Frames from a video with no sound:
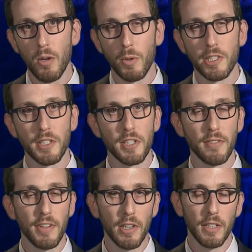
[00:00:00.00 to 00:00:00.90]
which is
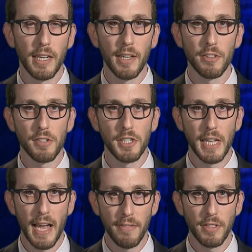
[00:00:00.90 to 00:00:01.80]
severely
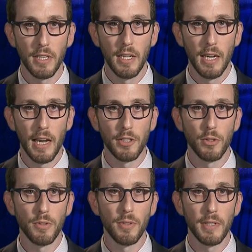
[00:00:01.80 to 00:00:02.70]
understaffed
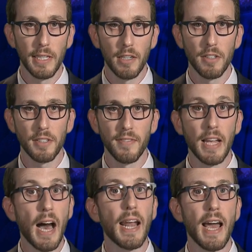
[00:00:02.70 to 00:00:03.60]
due to years of
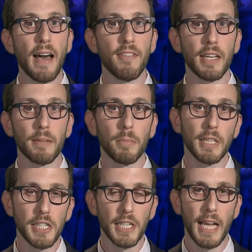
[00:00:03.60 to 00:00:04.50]
not having
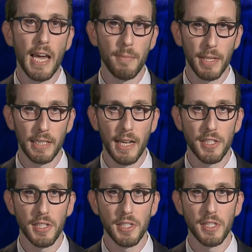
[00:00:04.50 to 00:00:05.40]
police academy
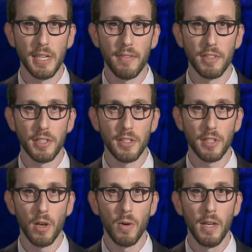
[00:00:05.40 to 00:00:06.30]
classes in San
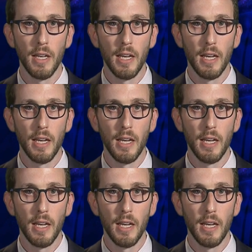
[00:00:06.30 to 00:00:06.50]
Francisco.